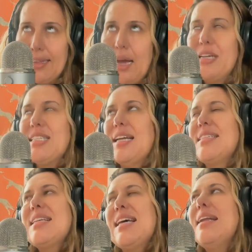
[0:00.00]
how my son
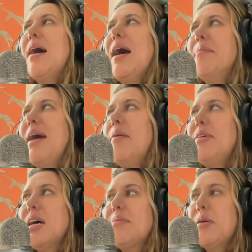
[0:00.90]
says it. And we
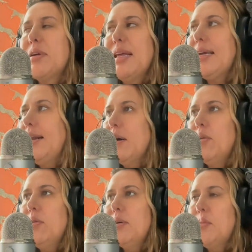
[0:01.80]
talk about, we're like,
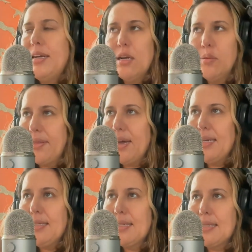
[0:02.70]
when you're with
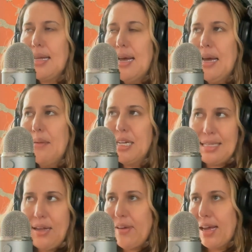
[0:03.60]
us, because
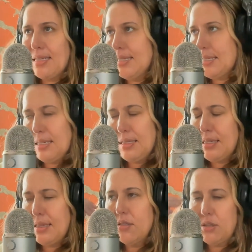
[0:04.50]
they have access to
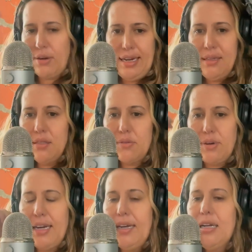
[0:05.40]
their screens,
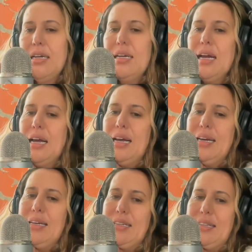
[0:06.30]
right?
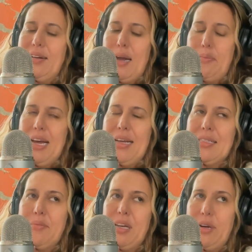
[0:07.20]
To their iPads.
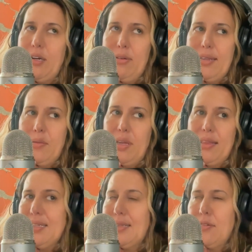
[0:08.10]
I'm like, when you're with
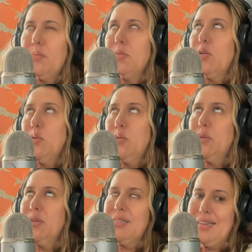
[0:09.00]
us, there's some
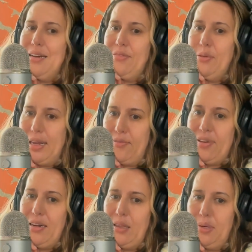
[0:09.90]
cool stuff that we can
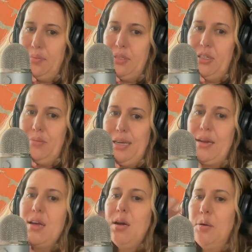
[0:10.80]
find on the poop tube. Like,
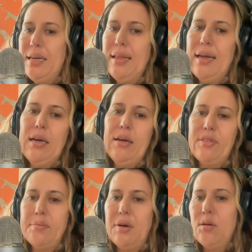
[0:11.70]
we love
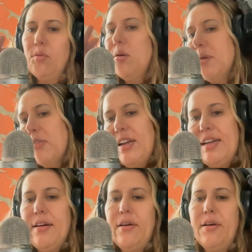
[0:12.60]
the Mark Rober
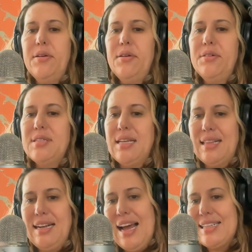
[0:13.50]
videos, like
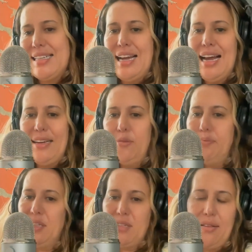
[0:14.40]
the NASA guy who
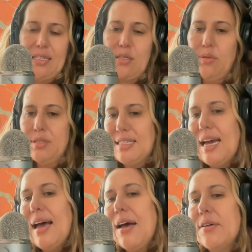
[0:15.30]
builds all this cool
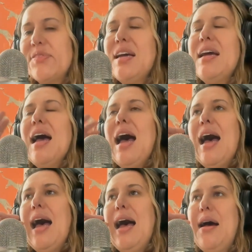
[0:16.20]
stuff.
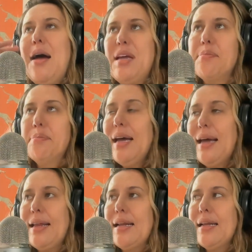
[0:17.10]
I'm like,
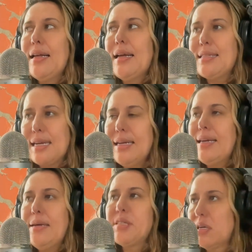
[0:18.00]
but it's going to
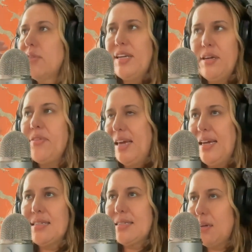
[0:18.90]
keep serving you
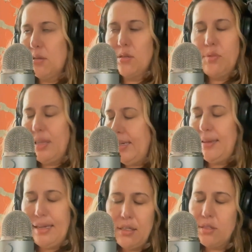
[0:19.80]
things that are really
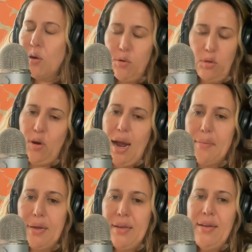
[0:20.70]
like total crap.
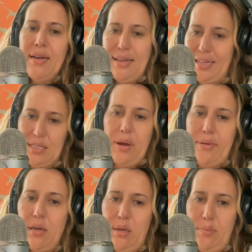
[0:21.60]
And that's why we
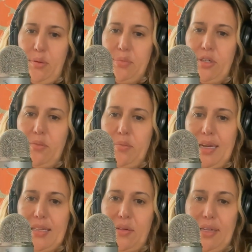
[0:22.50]
call it Poop Tube.
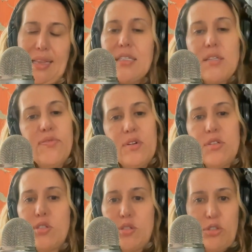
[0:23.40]
And so, like, that's the
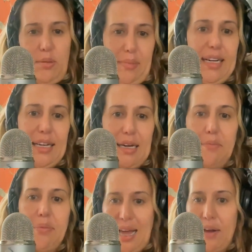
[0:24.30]
first social media
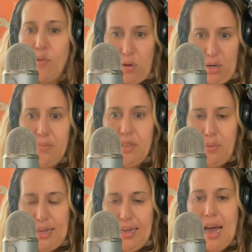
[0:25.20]
platform that
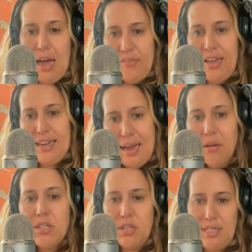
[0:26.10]
we have
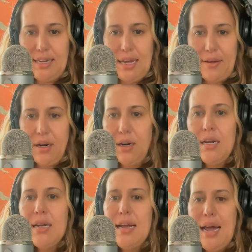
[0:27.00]
encountered together.
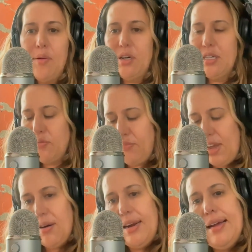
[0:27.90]
And we're just
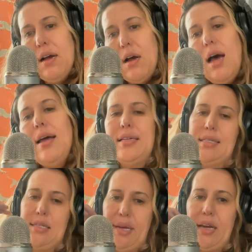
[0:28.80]
very
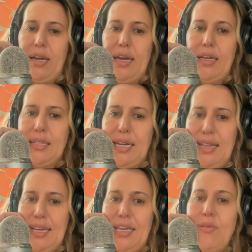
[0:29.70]
honest about it. And I
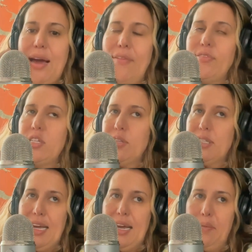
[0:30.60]
think you have to do the
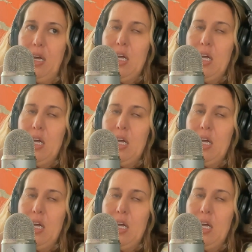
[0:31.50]
same,